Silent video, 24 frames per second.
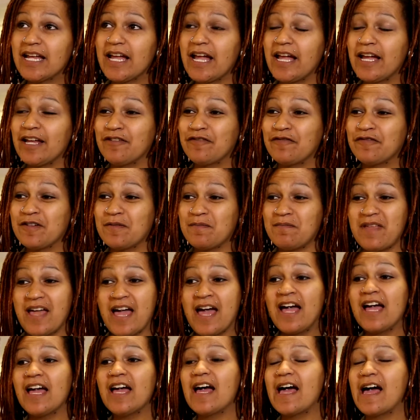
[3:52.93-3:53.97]
and from
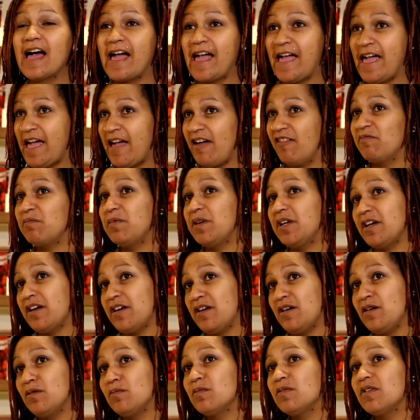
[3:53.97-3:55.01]
that I have
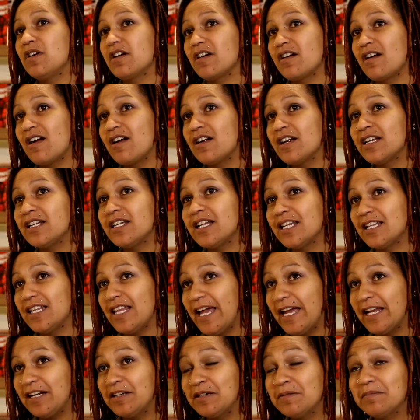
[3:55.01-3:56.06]
become a guardian ad
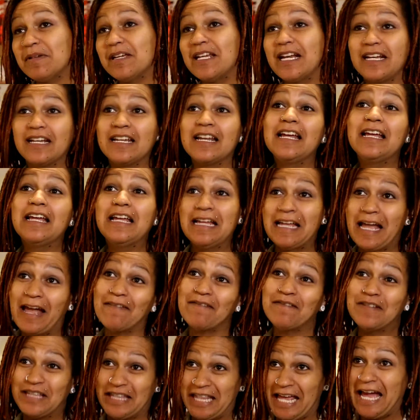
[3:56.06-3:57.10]
litem, and I
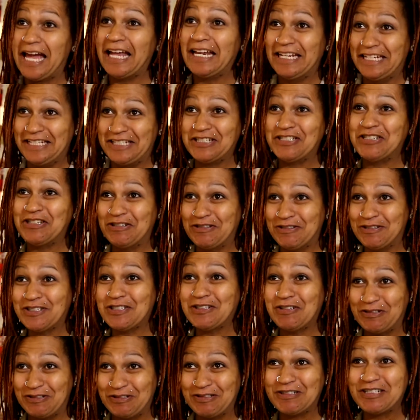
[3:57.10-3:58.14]
fit that into
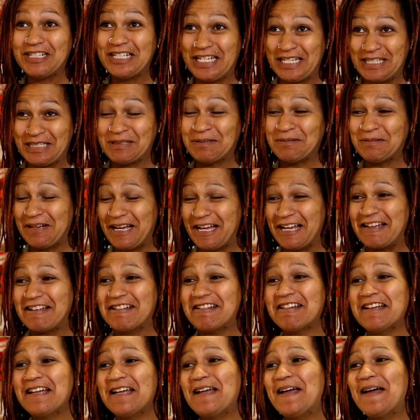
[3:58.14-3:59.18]
school as
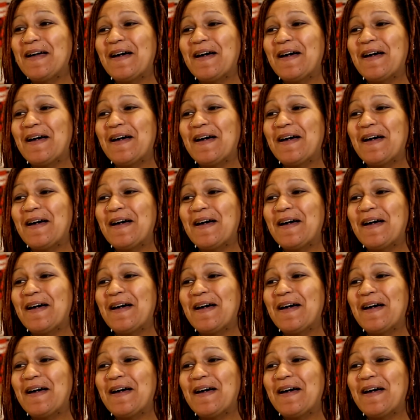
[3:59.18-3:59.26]
well.